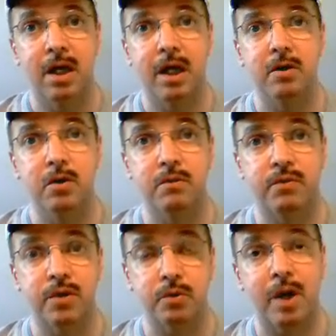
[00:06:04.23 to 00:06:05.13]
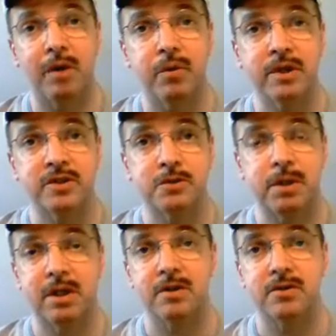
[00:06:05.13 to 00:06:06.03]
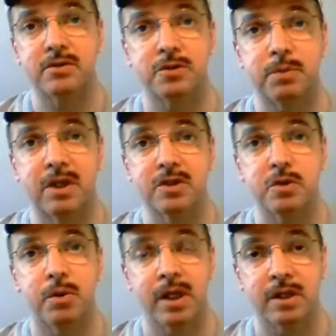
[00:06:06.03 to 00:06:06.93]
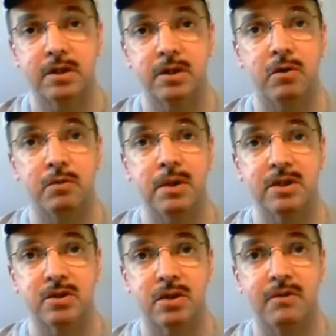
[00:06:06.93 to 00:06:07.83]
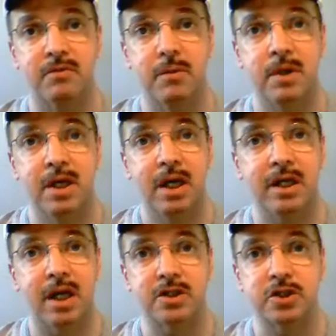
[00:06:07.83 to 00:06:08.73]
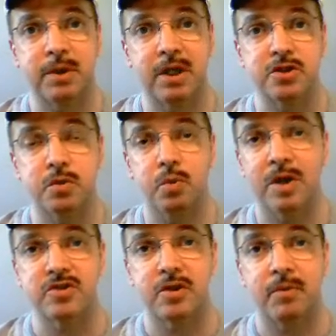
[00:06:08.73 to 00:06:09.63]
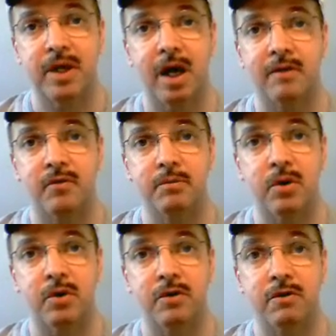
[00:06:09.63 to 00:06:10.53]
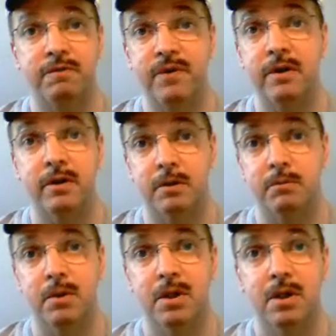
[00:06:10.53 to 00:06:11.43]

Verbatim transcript: and who, for the right reasons, because just because you want to get to know Him, because you love Him, not just because you want something out of Him or you fear Him.